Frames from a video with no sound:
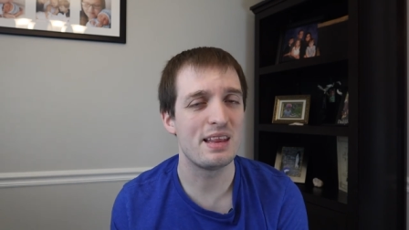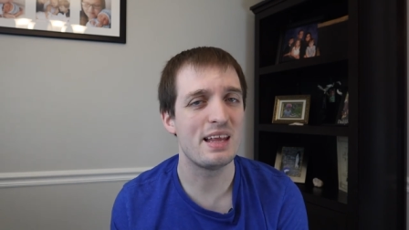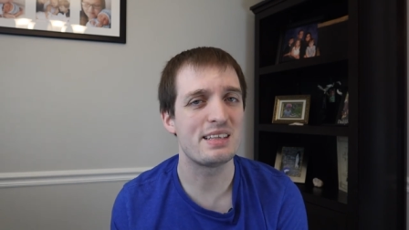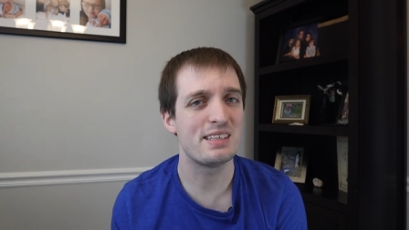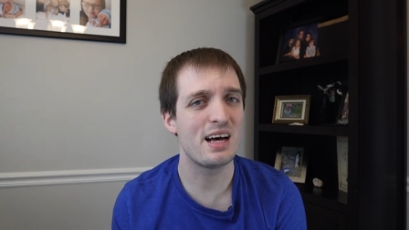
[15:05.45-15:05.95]
then
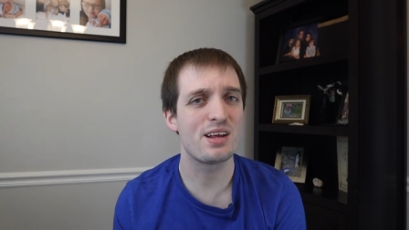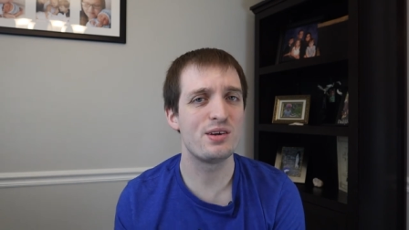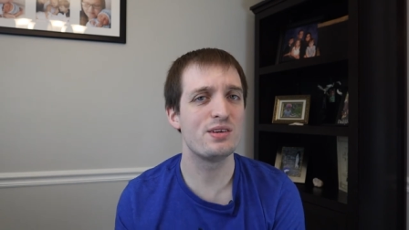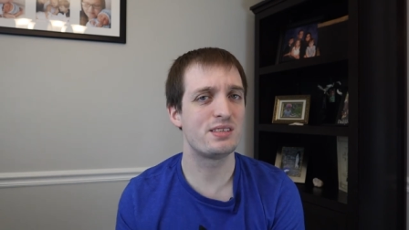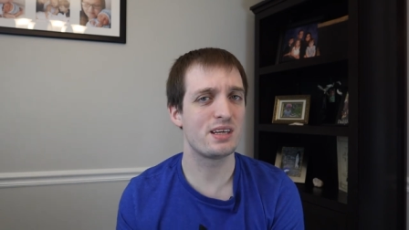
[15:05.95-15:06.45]
that's not a
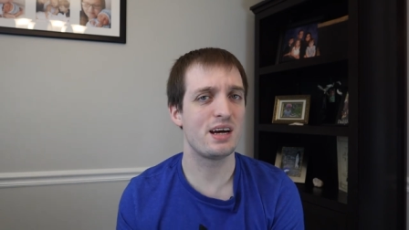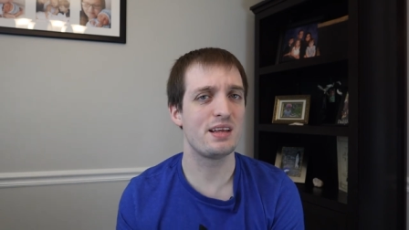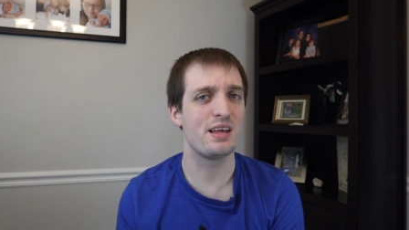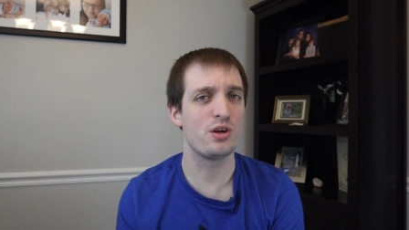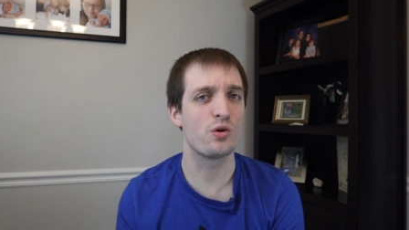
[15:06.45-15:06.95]
good
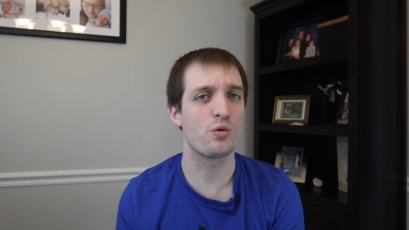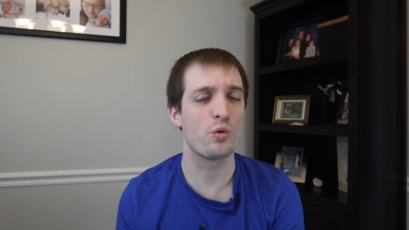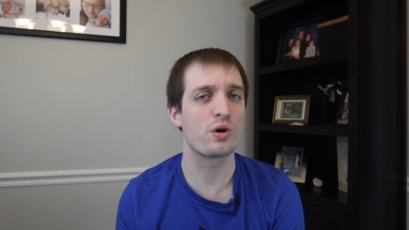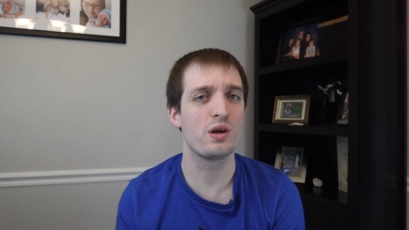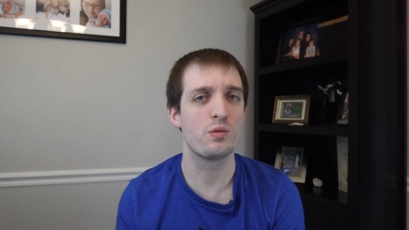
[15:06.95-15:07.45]
sign that you're
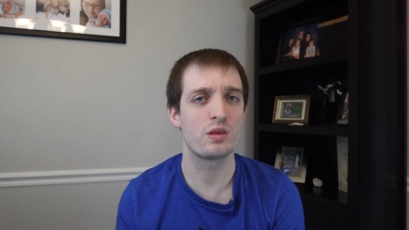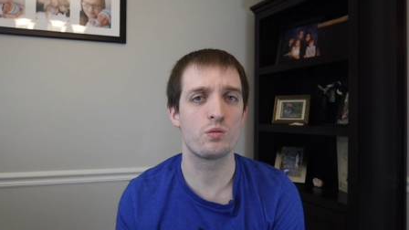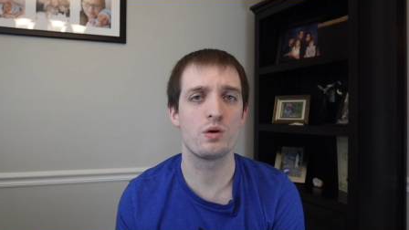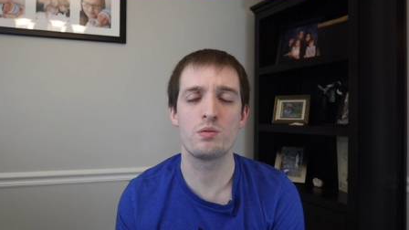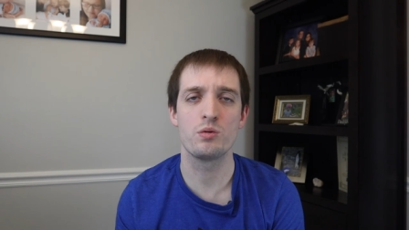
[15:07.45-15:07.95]
working with
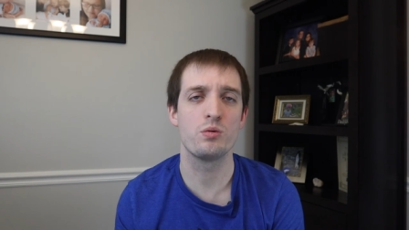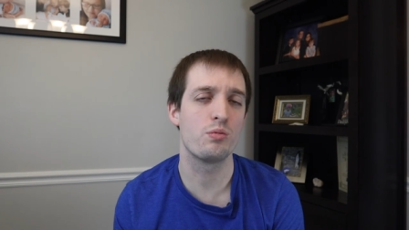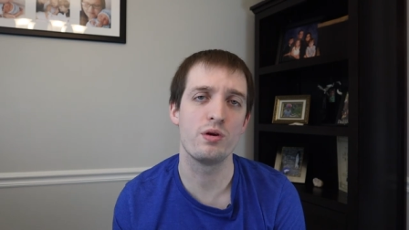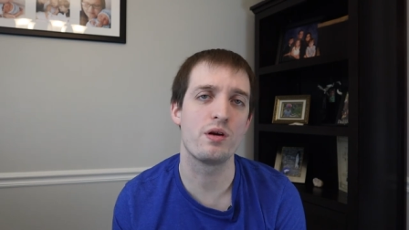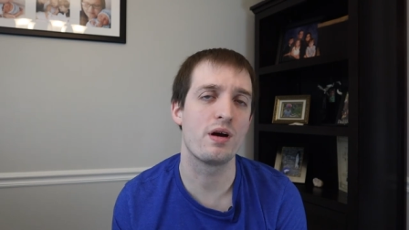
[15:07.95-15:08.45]
a reputable
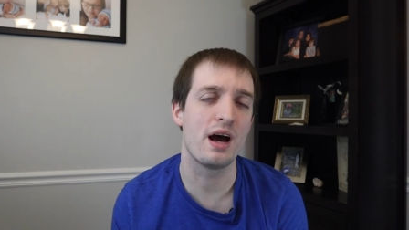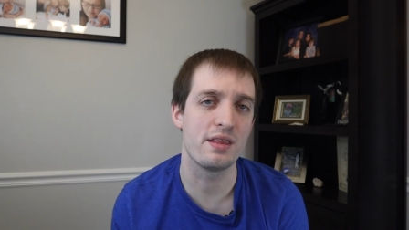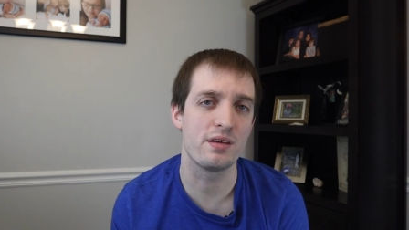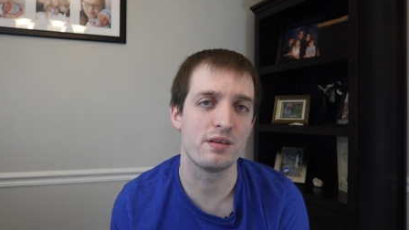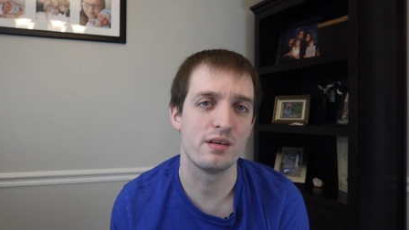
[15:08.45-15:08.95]
breeder
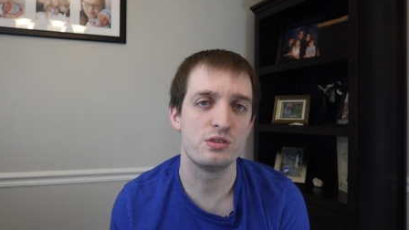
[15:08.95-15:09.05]
either.